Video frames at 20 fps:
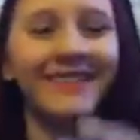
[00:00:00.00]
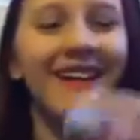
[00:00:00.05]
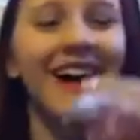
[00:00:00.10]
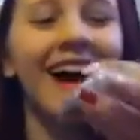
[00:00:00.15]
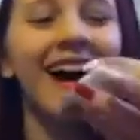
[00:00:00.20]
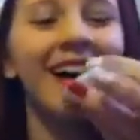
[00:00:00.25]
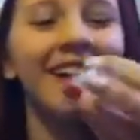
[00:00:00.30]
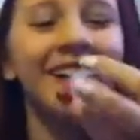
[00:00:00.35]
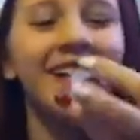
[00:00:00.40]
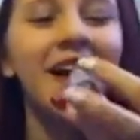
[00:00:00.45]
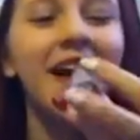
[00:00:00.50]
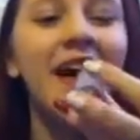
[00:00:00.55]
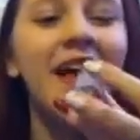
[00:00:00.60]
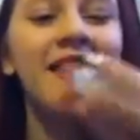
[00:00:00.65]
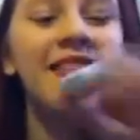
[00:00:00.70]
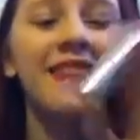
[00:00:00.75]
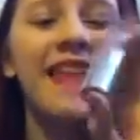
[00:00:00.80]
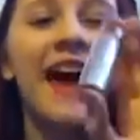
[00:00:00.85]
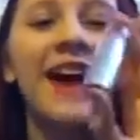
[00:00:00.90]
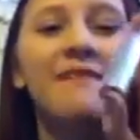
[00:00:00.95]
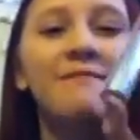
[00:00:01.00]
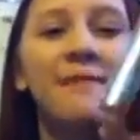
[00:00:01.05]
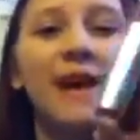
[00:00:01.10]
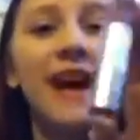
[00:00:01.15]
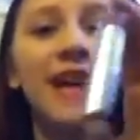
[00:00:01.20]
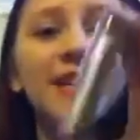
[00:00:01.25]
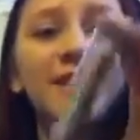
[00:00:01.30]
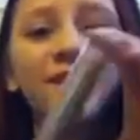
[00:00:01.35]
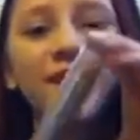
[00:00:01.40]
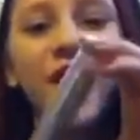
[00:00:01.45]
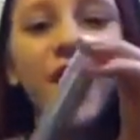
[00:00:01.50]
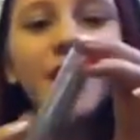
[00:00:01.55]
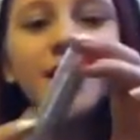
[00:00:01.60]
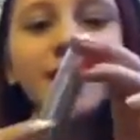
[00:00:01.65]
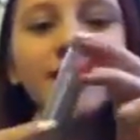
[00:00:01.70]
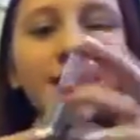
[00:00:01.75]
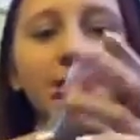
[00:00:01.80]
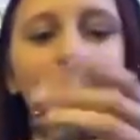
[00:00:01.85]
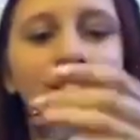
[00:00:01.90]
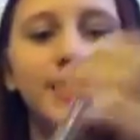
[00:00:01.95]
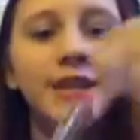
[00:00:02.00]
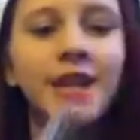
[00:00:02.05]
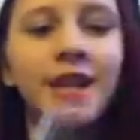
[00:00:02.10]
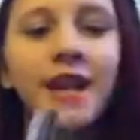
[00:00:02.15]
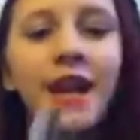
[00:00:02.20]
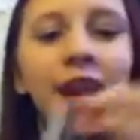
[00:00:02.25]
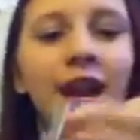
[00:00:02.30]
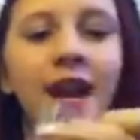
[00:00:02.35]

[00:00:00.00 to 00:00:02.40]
Wild light beige frost lipstick,